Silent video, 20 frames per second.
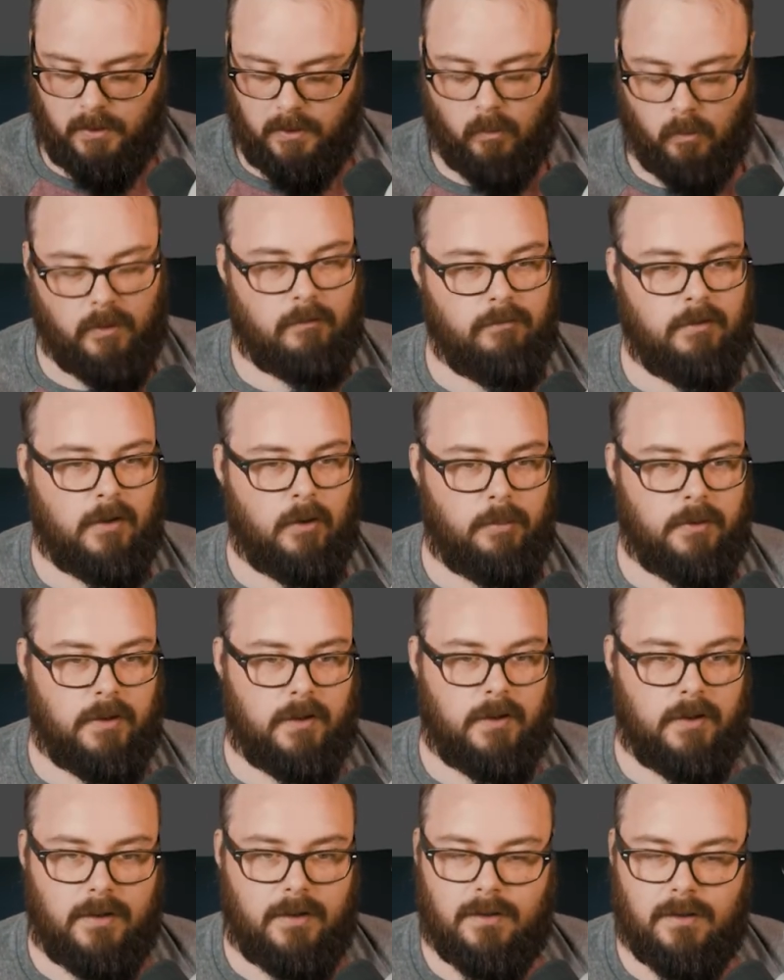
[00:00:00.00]
Whenever I open it
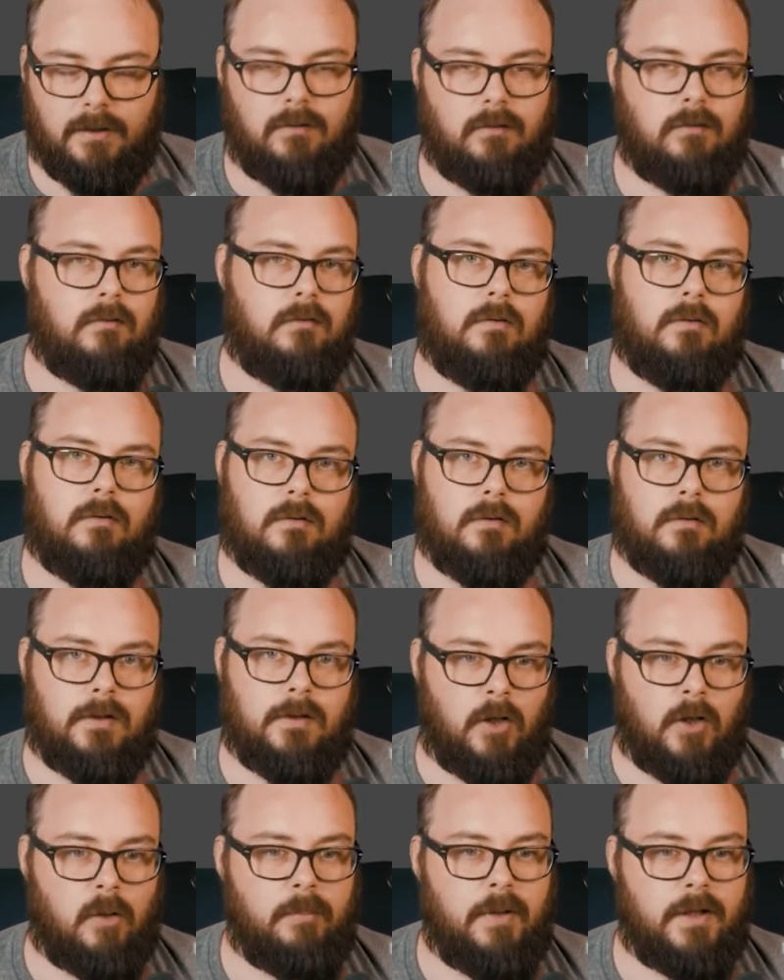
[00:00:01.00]
again, it
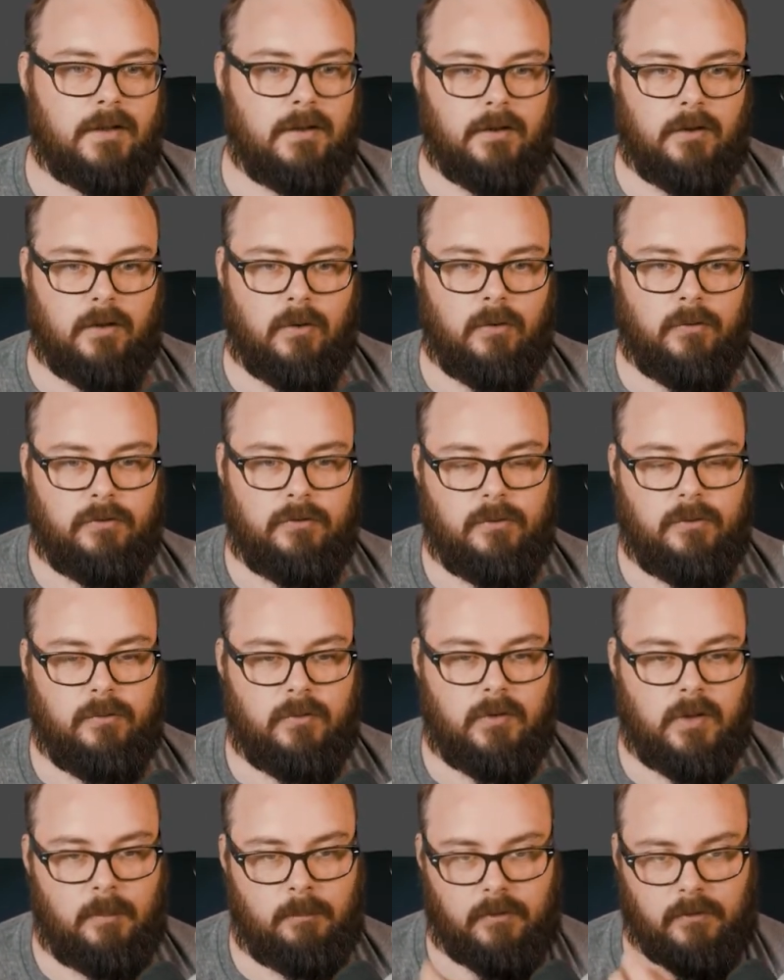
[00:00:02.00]
automatically goes to
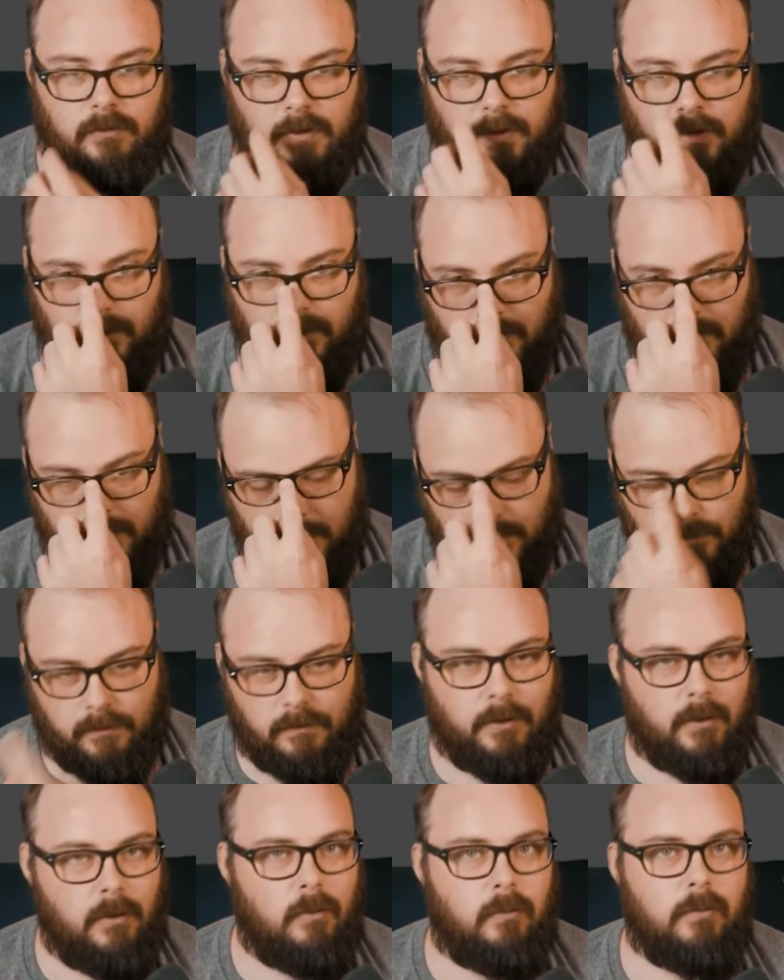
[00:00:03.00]
10%.
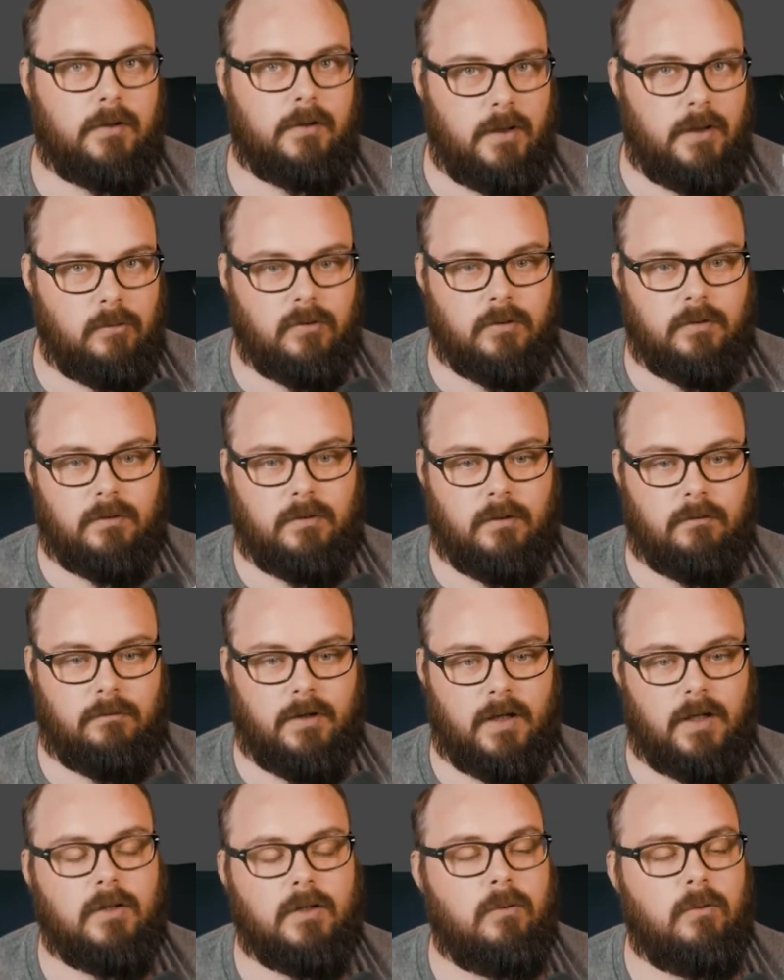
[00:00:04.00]
So keeps the
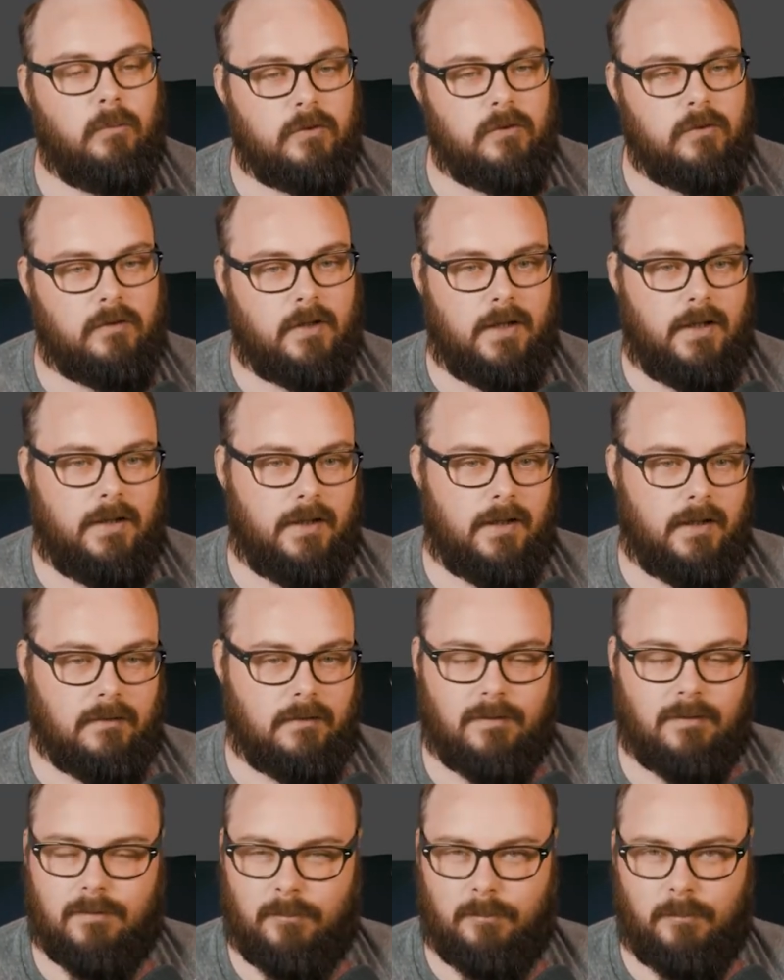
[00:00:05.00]
value, which is kind of nice,
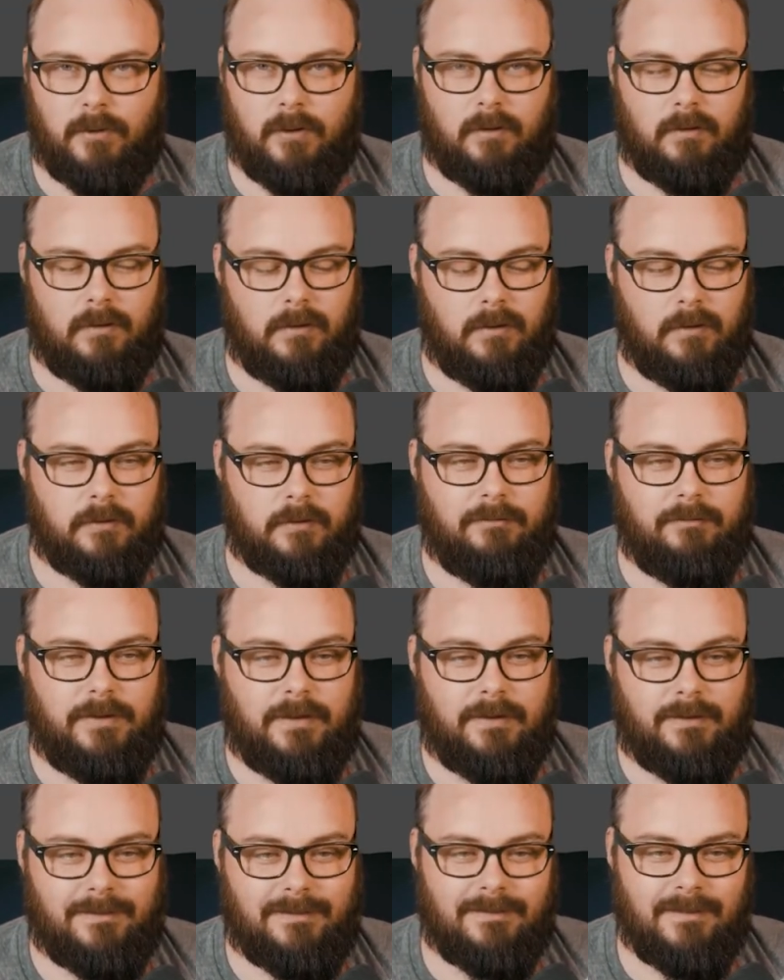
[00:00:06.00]
a small little
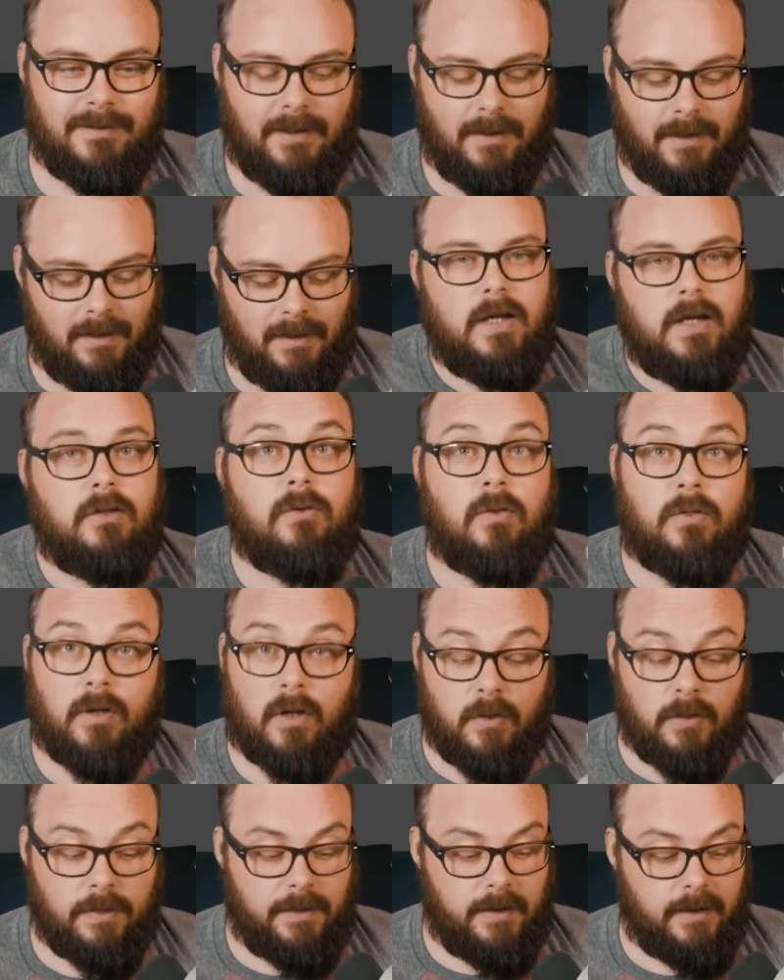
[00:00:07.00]
convenience. So the
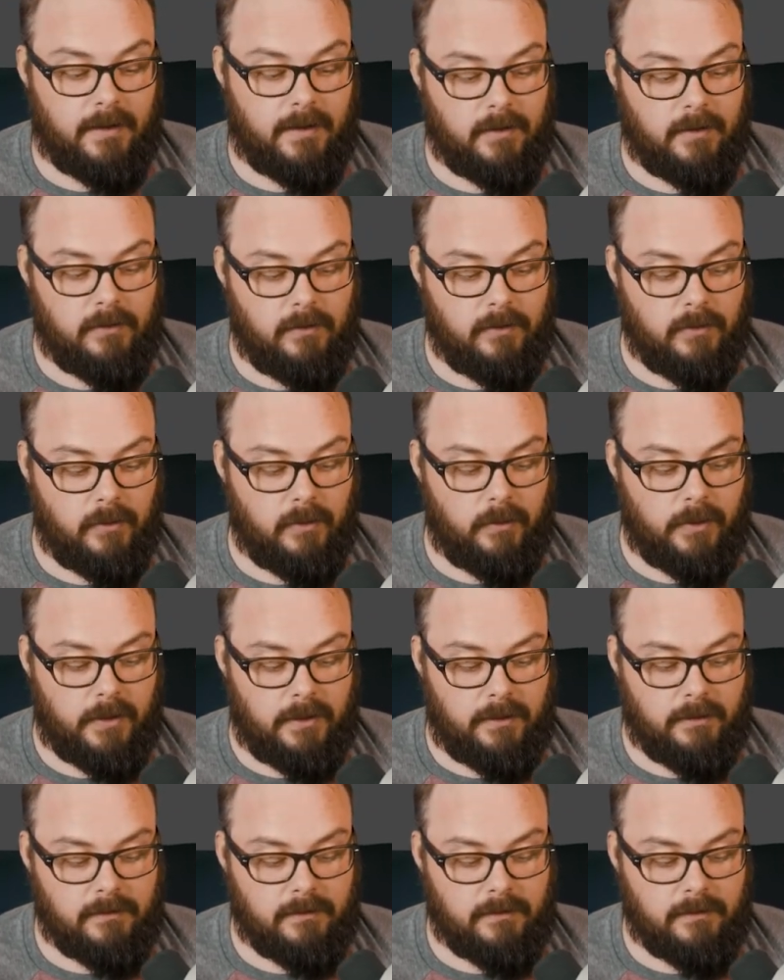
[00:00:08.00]
other thing it can do is